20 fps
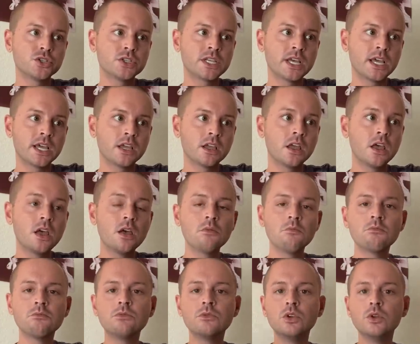say,
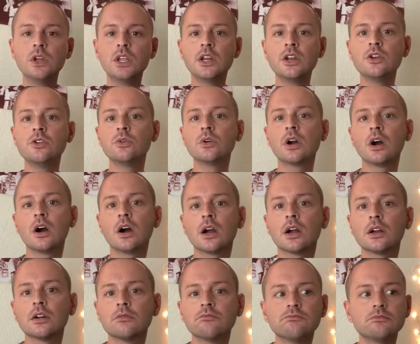you need a new car.